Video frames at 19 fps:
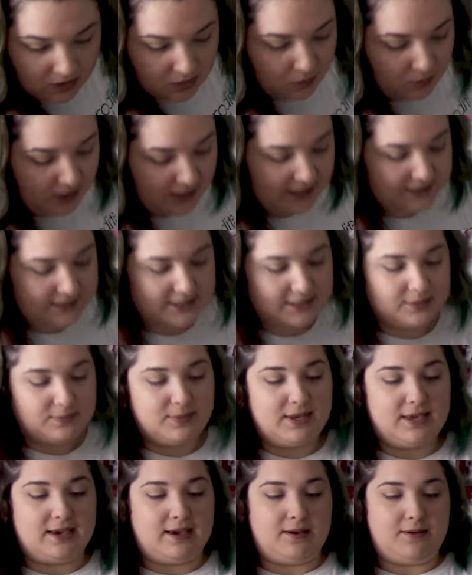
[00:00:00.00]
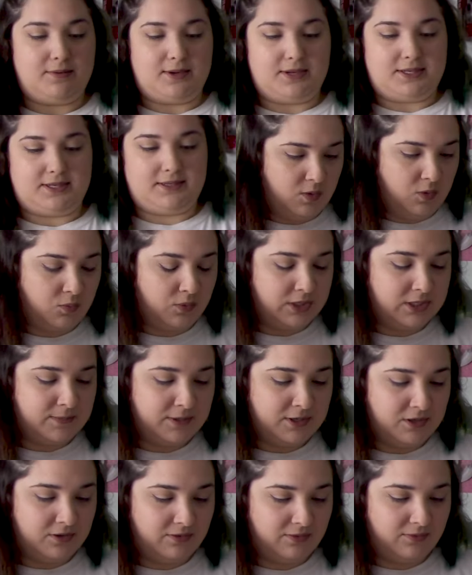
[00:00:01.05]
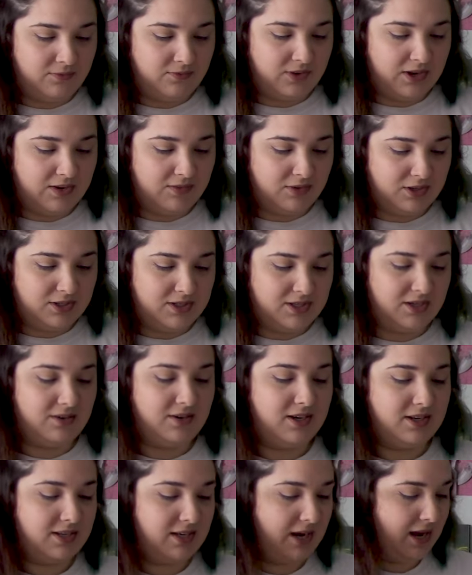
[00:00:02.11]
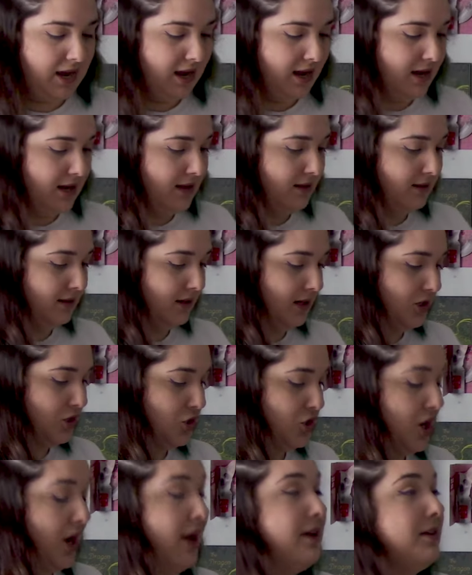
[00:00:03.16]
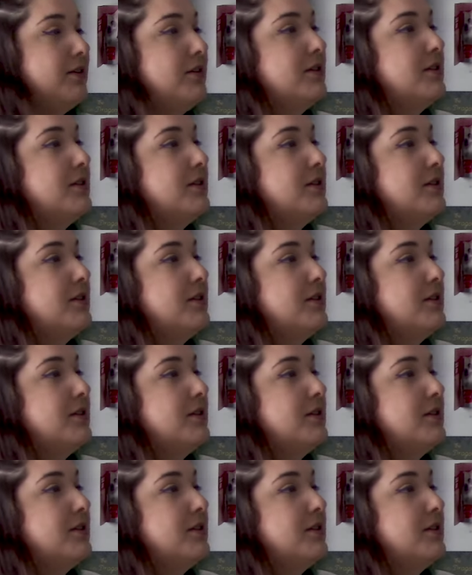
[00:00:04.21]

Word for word: What else we got? What's been your favorite series as a child?